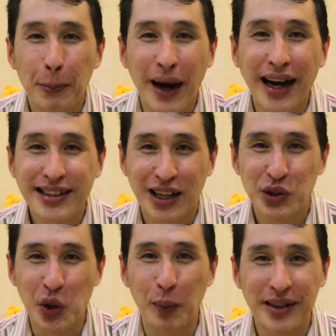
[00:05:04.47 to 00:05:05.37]
by their
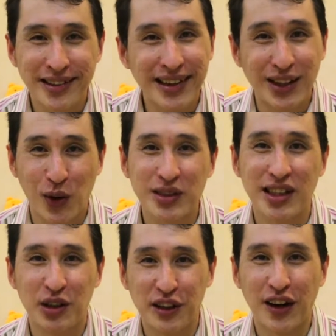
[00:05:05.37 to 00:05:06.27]
dominant and
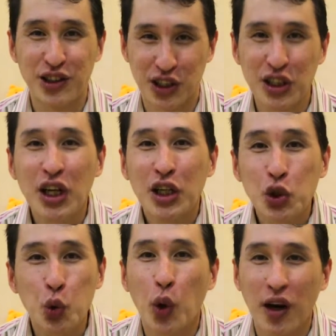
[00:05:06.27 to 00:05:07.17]
auxiliary function
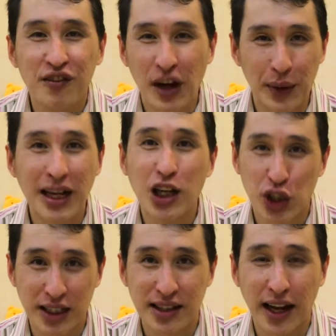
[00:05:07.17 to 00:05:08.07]
to a very large
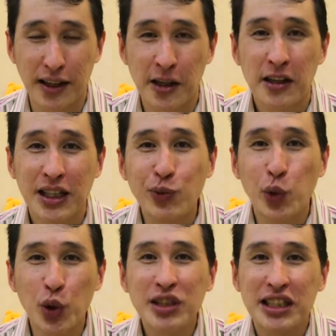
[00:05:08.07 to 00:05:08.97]
extent. It
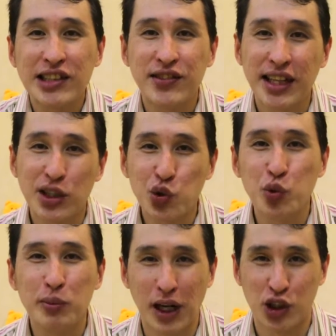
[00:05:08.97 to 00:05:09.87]
won't deviate too
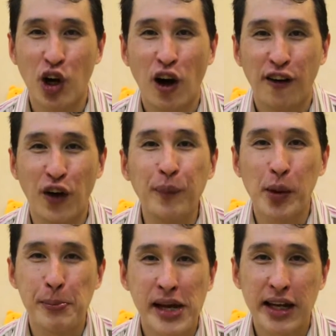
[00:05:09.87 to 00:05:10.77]
much from
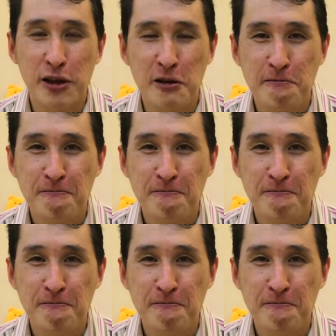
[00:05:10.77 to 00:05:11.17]
the main.